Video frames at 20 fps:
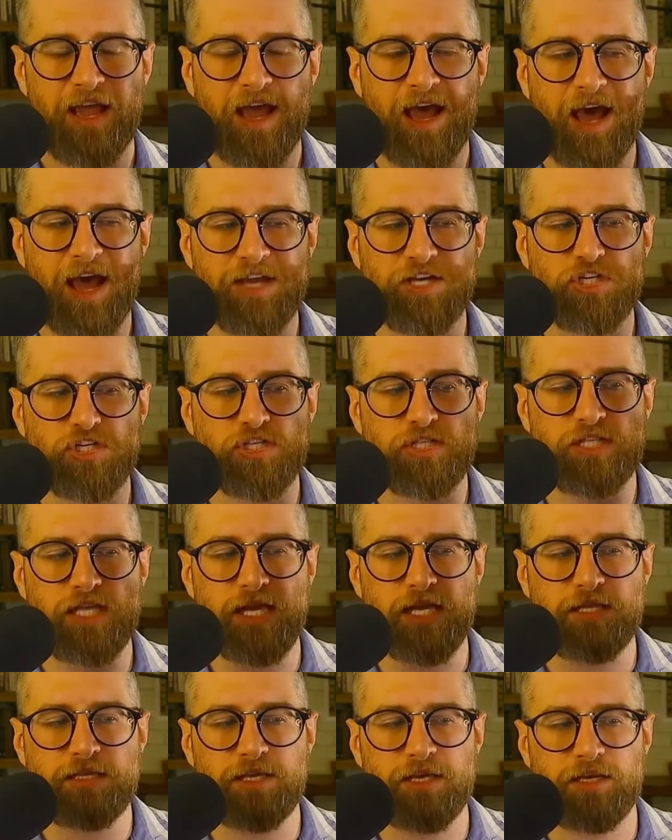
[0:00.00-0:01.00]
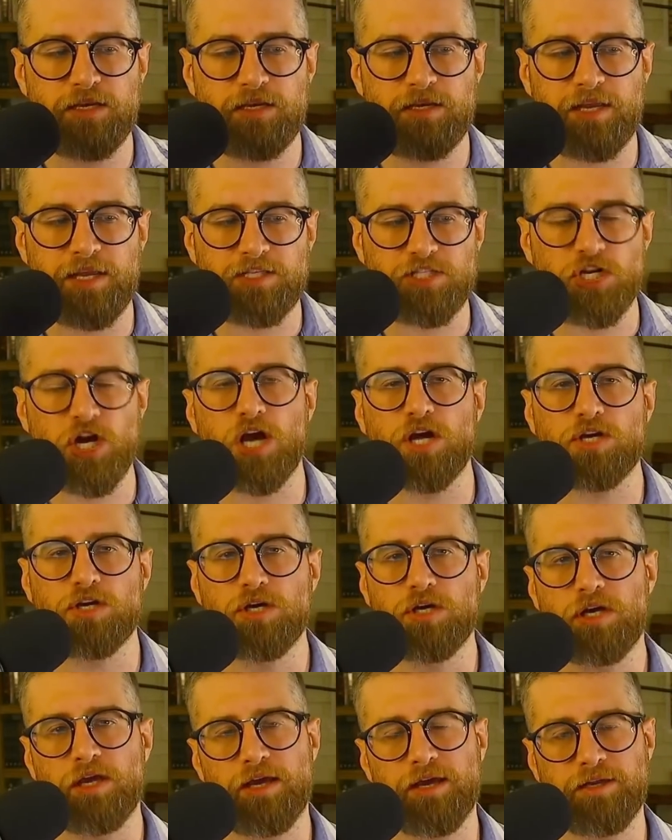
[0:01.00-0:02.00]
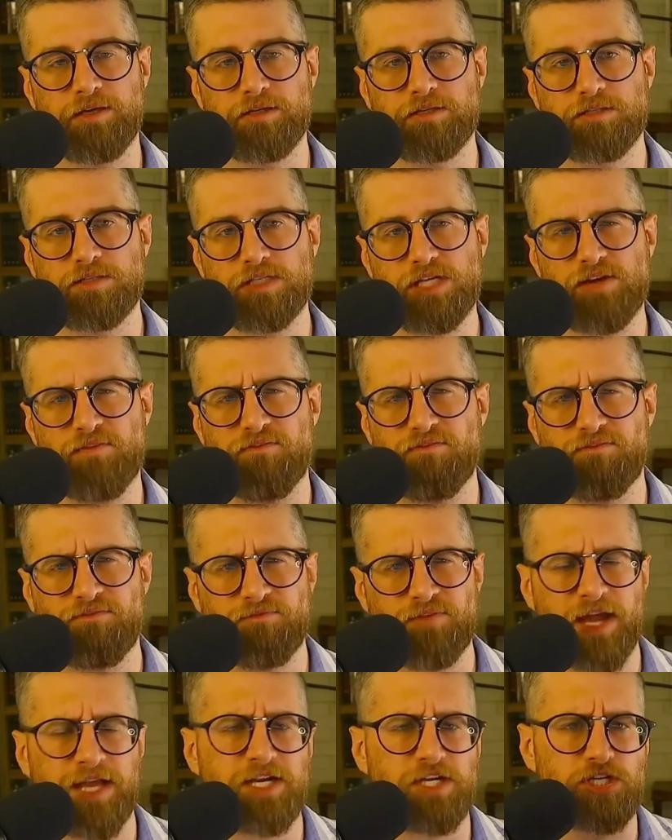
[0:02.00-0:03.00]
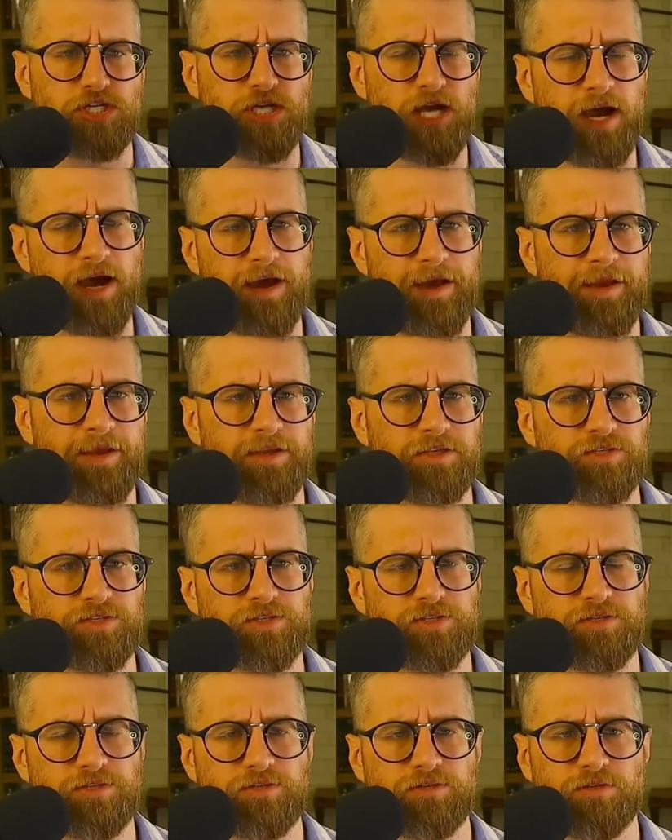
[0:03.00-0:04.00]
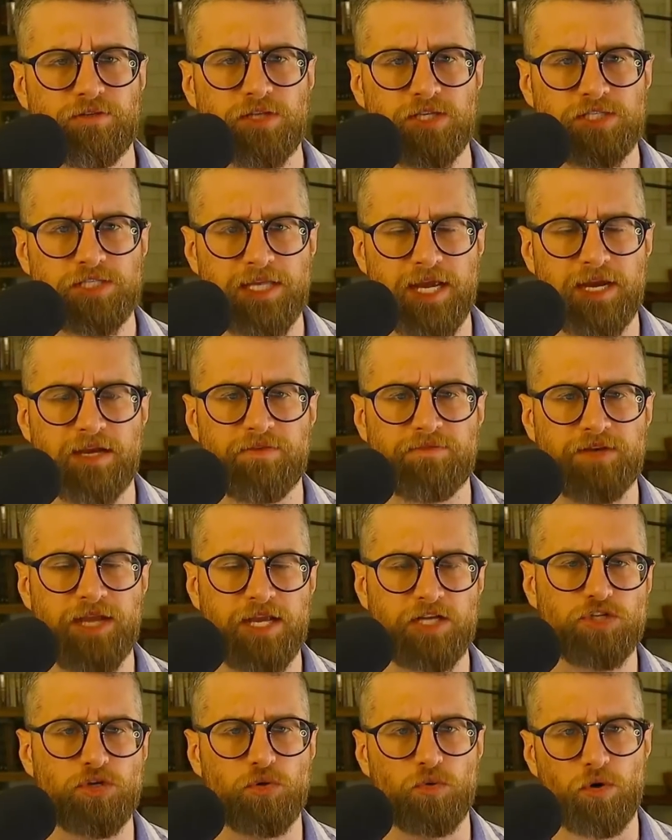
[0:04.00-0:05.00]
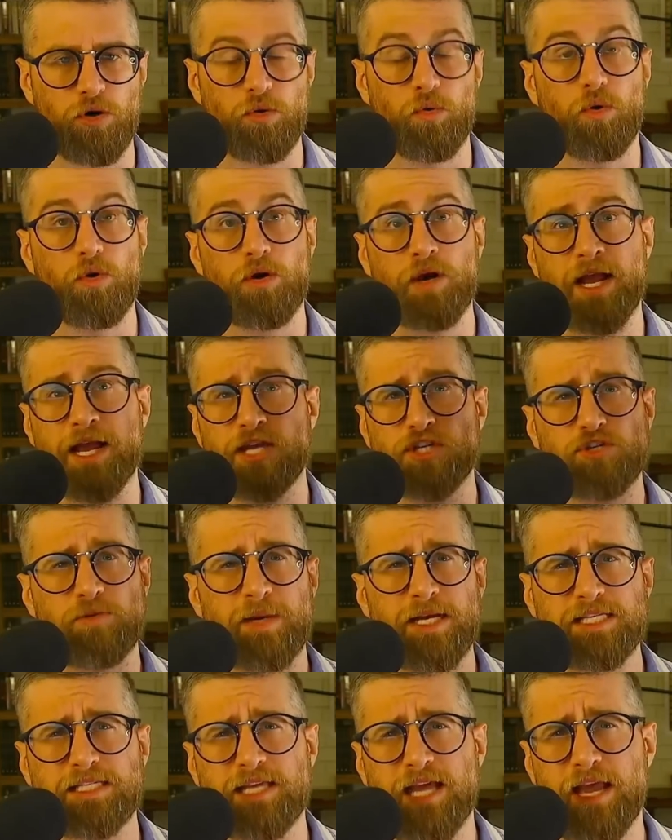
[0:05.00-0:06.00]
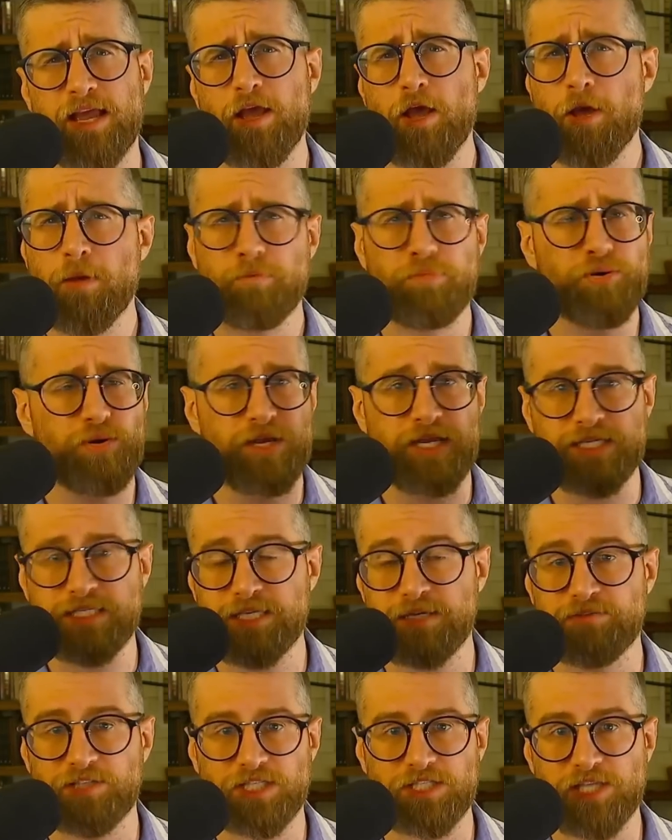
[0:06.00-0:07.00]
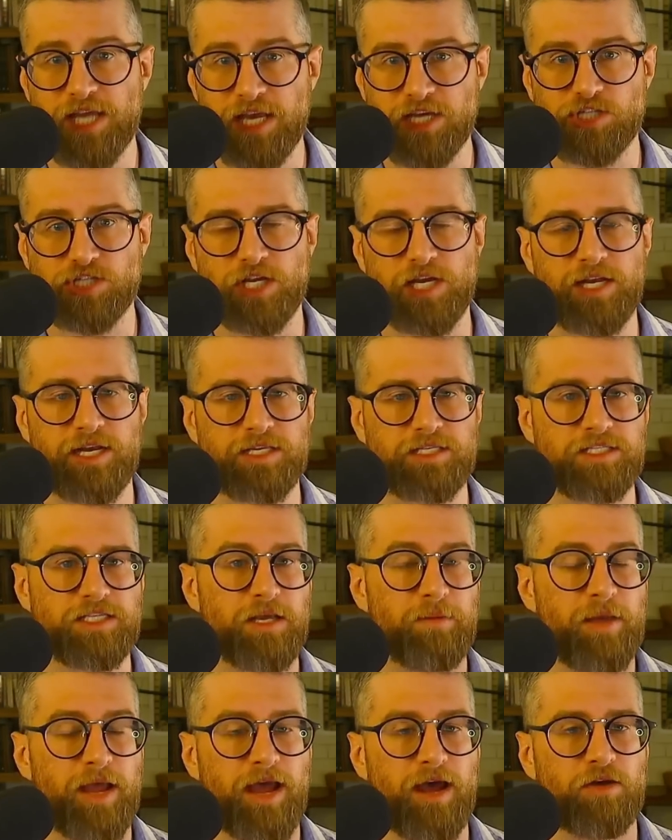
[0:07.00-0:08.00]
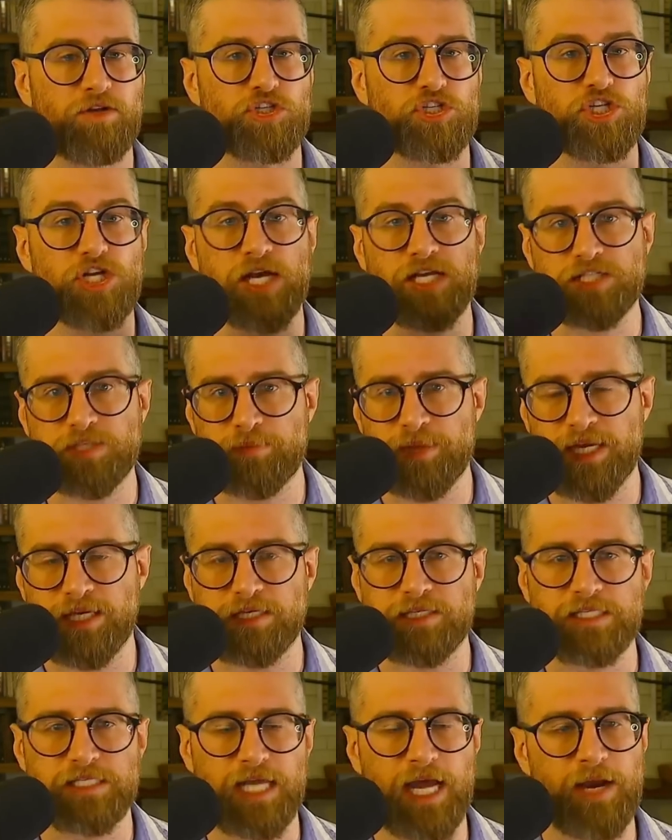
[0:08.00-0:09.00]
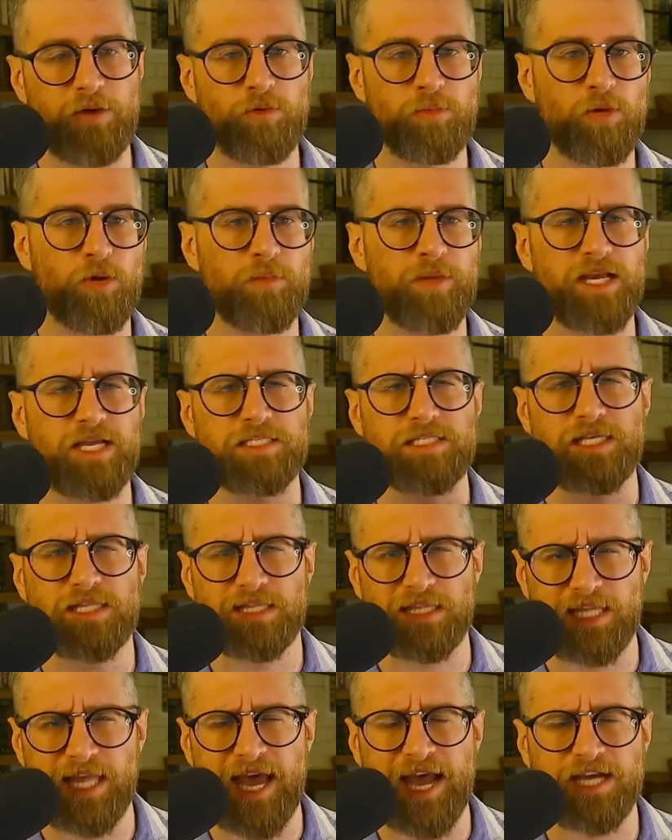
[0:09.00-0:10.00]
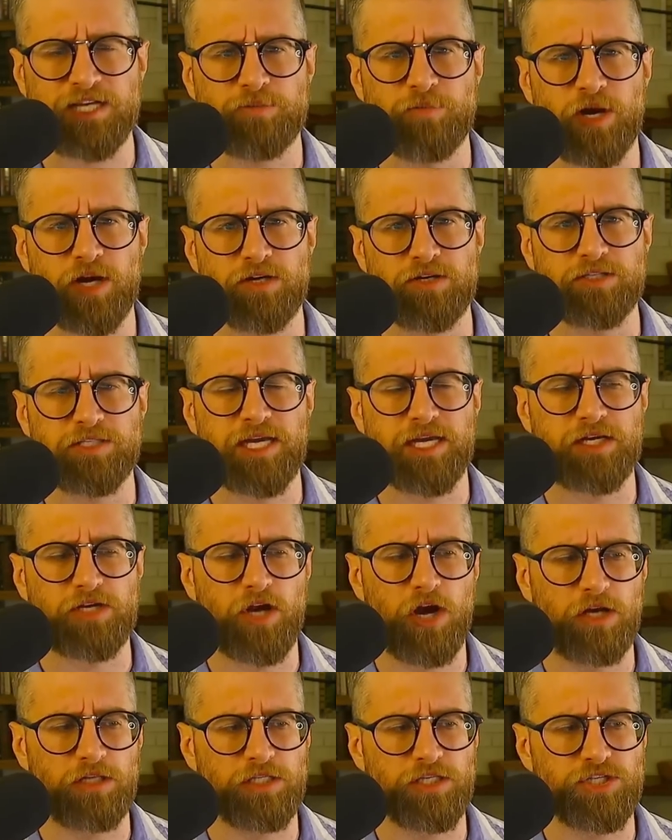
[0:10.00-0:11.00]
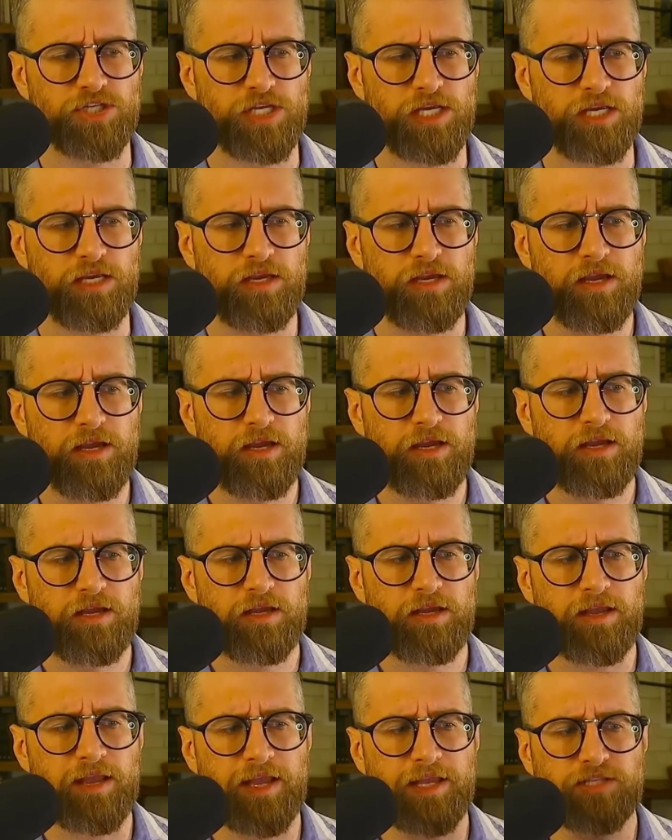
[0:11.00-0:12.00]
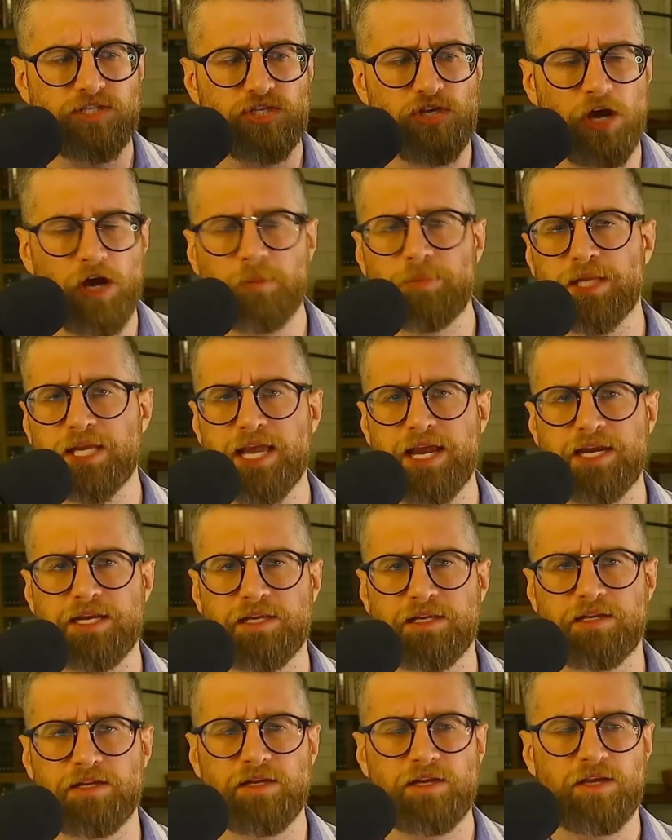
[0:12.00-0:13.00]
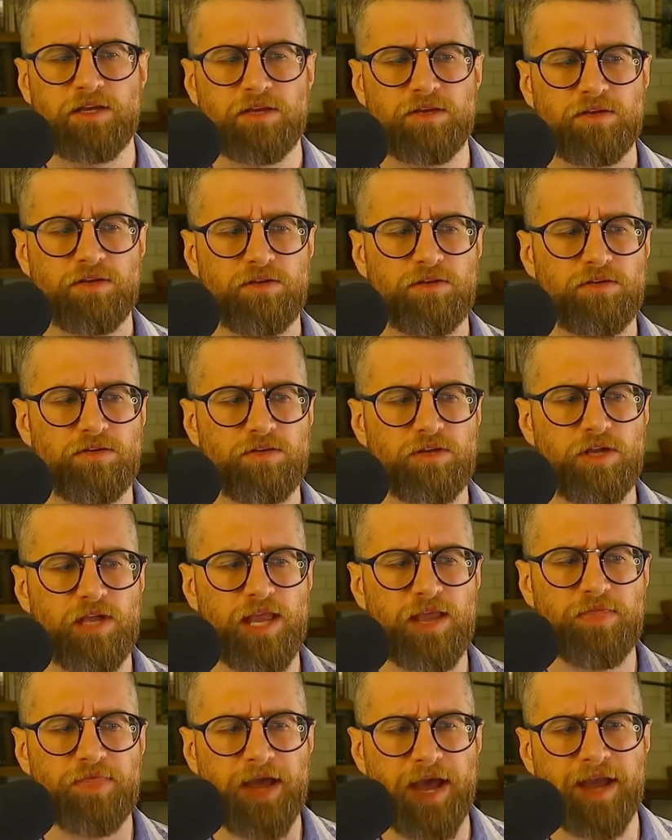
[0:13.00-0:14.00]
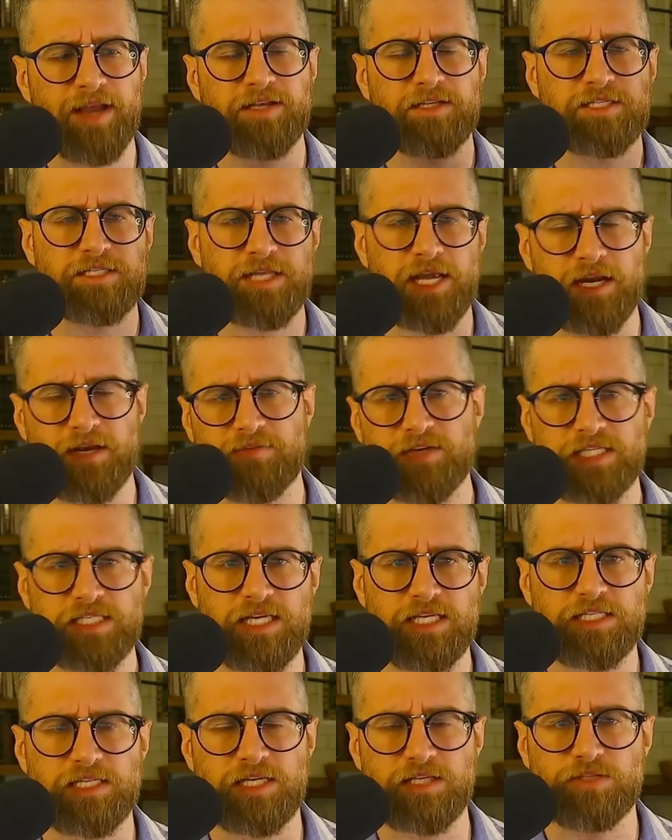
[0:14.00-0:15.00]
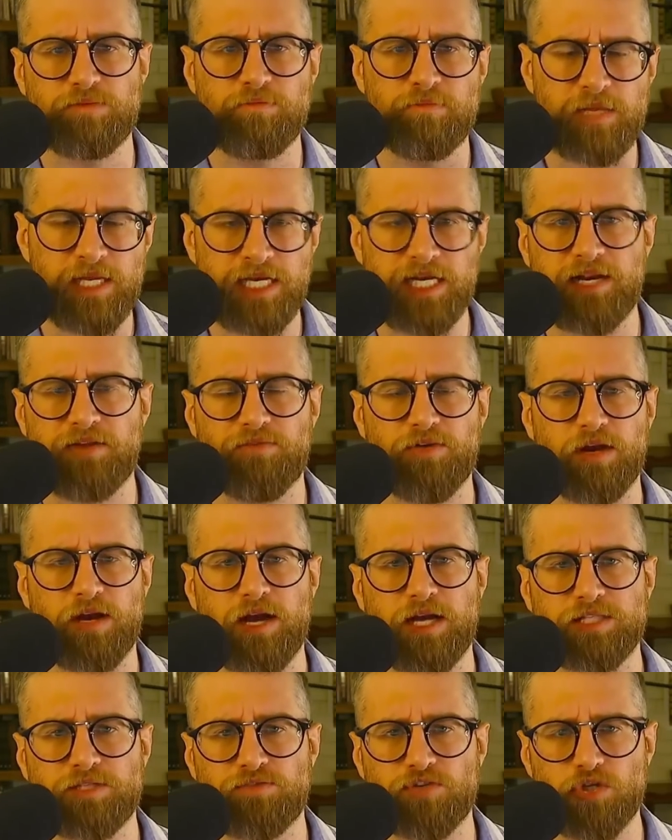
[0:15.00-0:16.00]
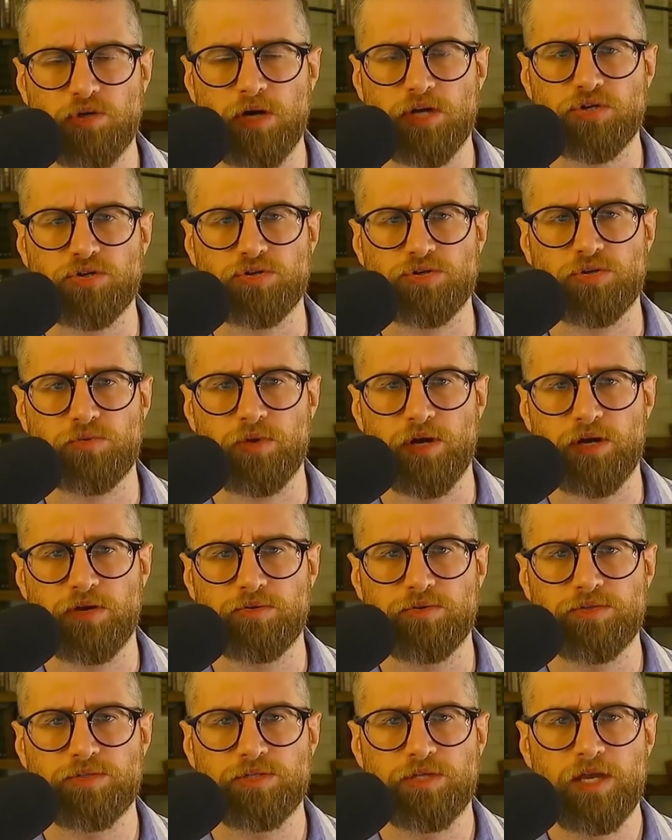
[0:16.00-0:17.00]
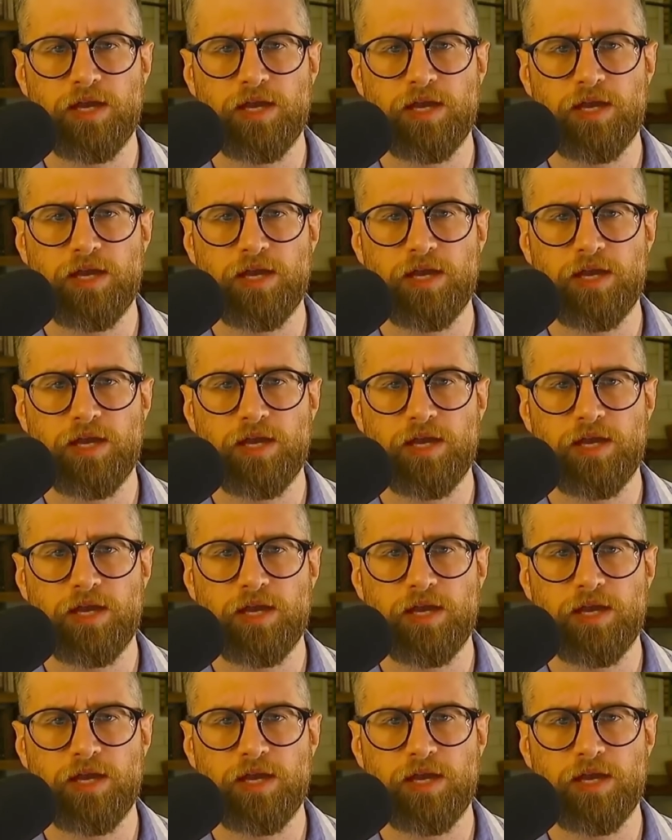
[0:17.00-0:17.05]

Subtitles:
I just think that it's not good to fetishize the state of nature, or I guess you might say pre-civilization, as somehow just being desirable because it lacked modern technology. It's complicated. In that state of existence, many different kinds of structures arose.